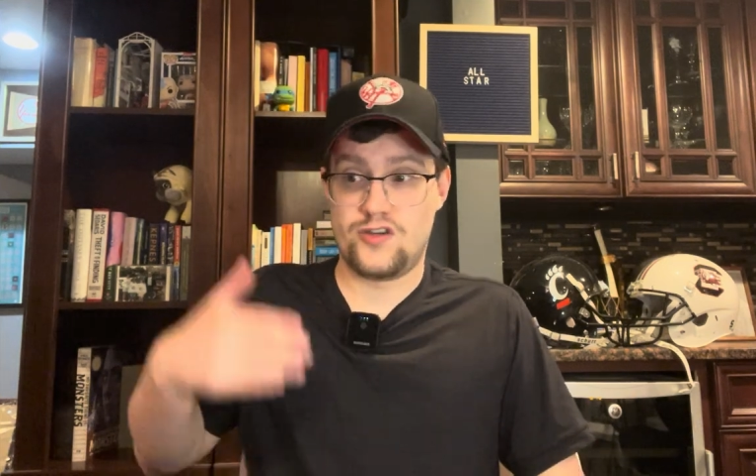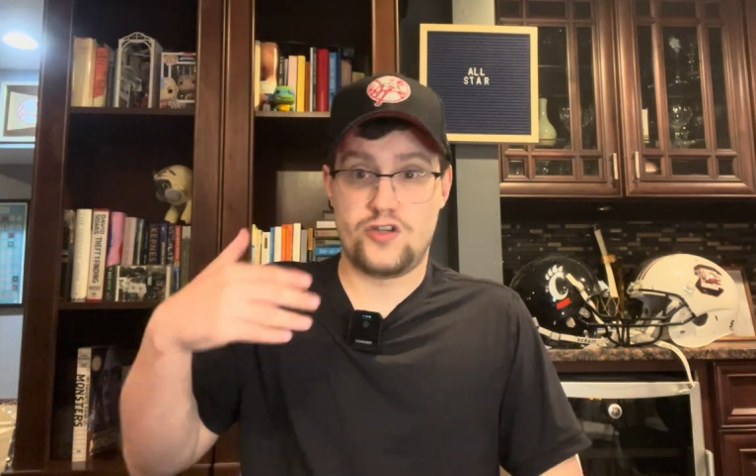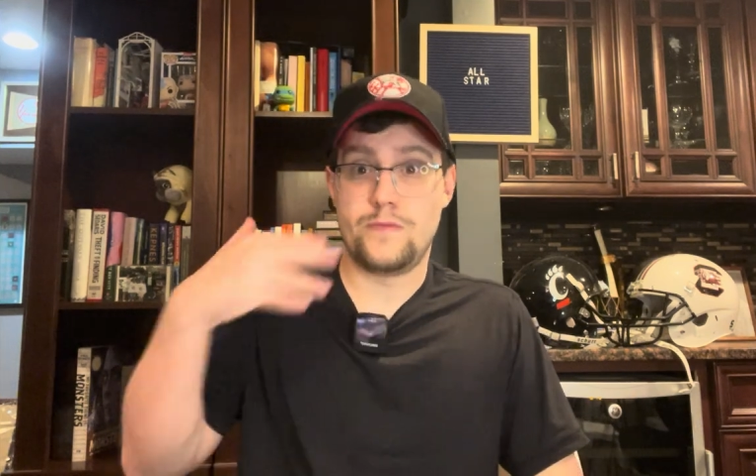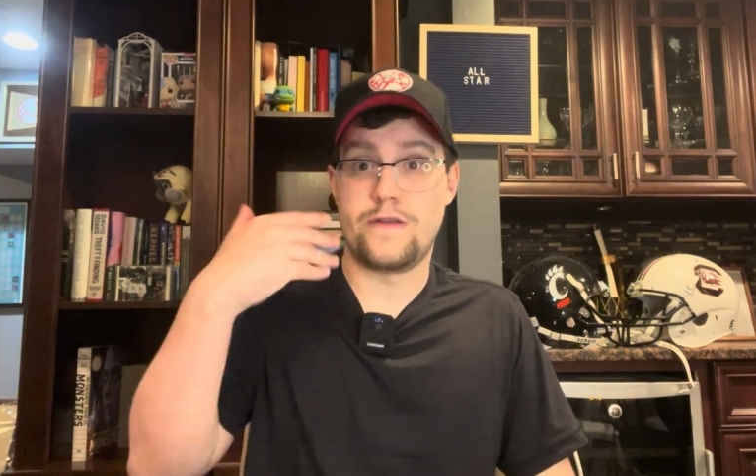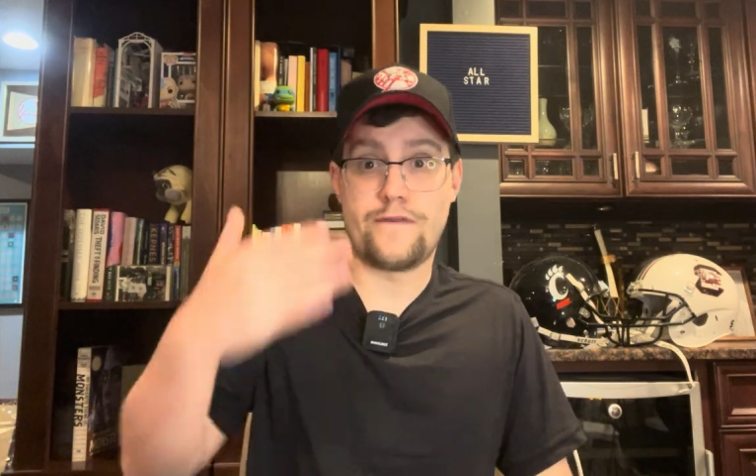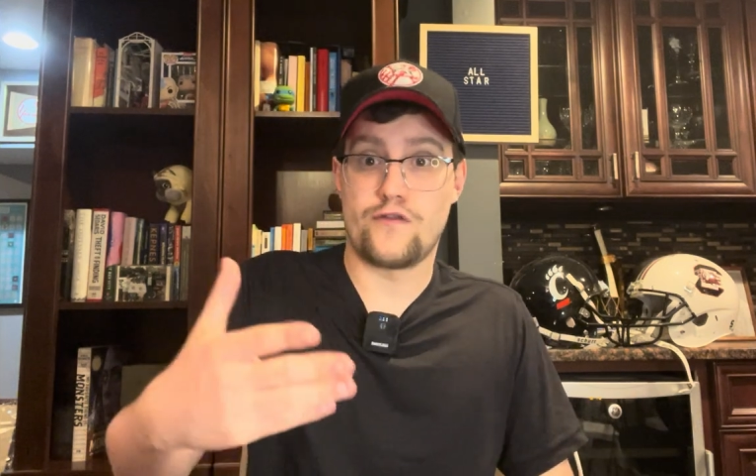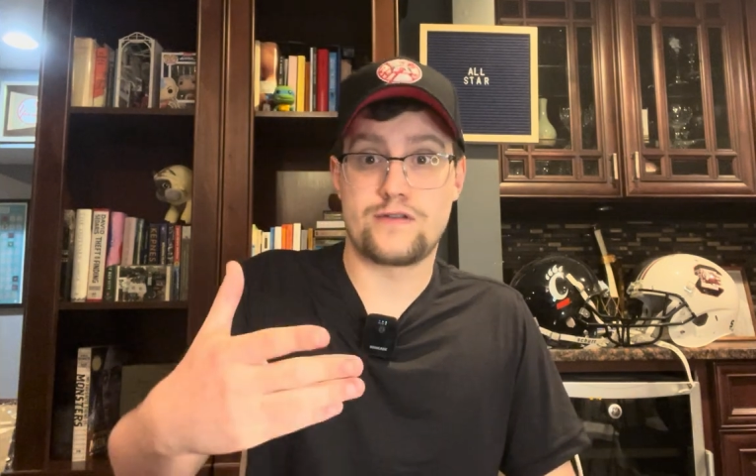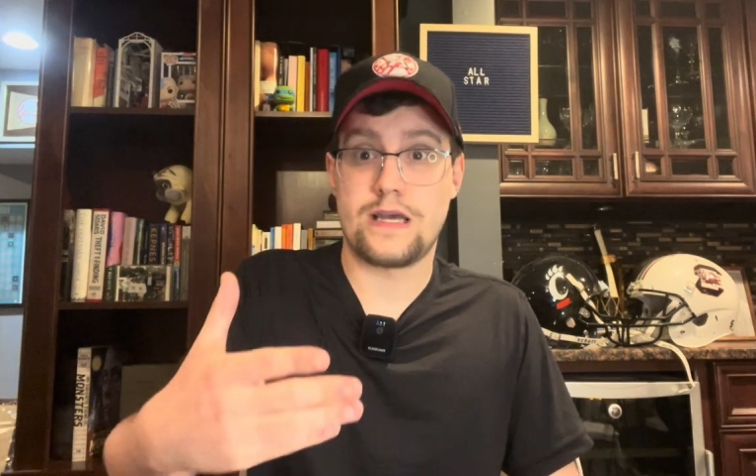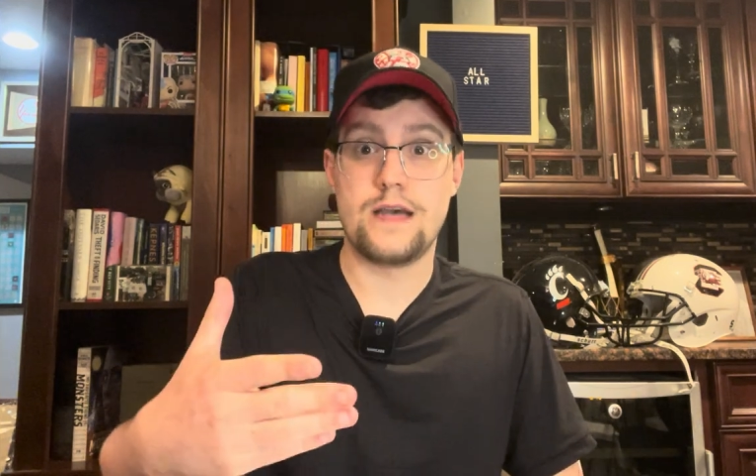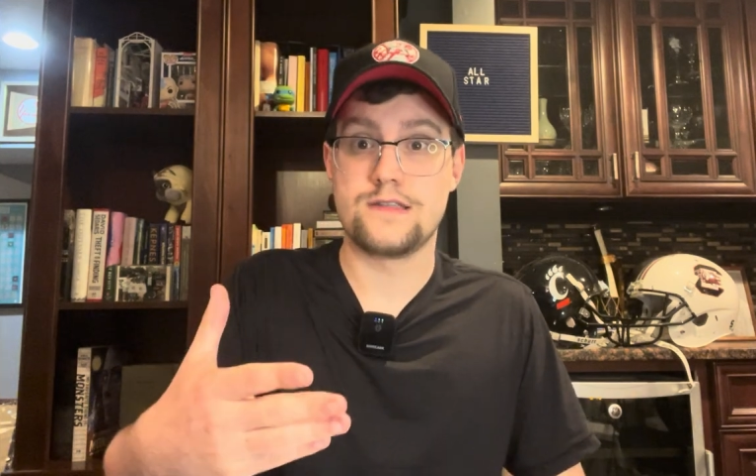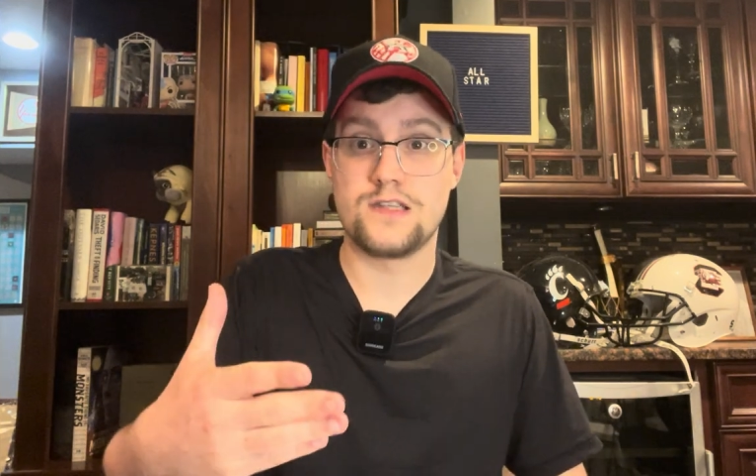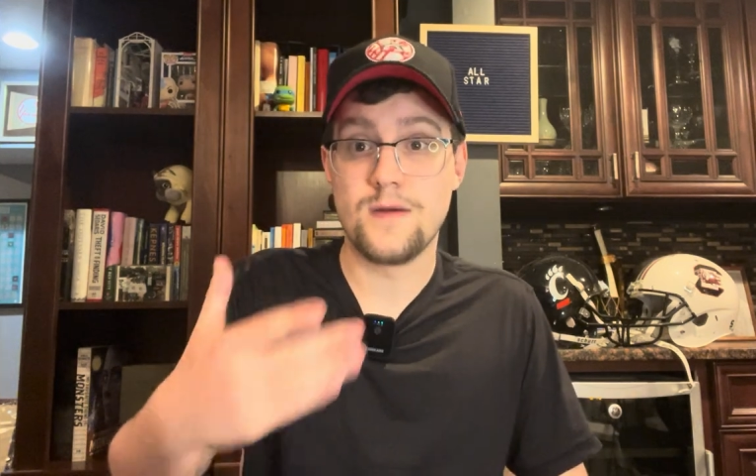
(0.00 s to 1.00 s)
should be the first
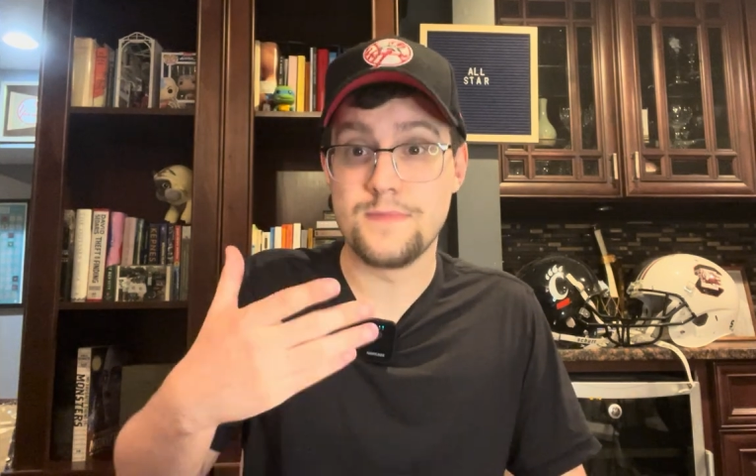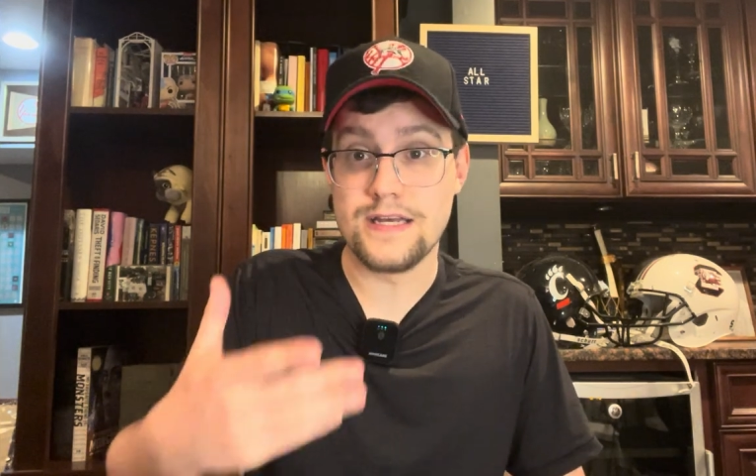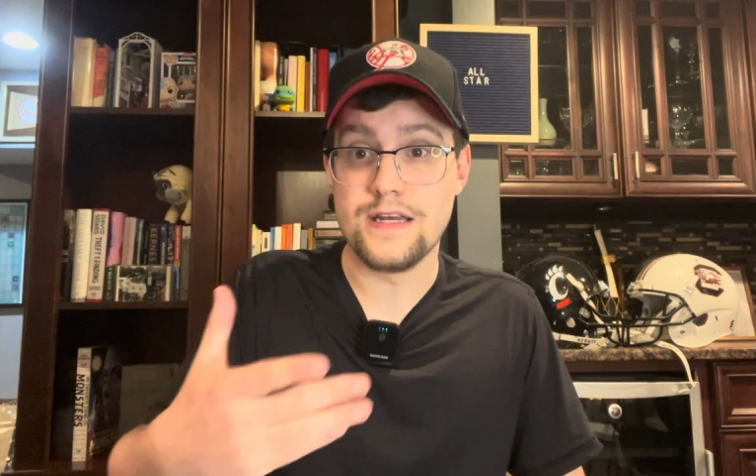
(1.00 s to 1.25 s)
guy subbed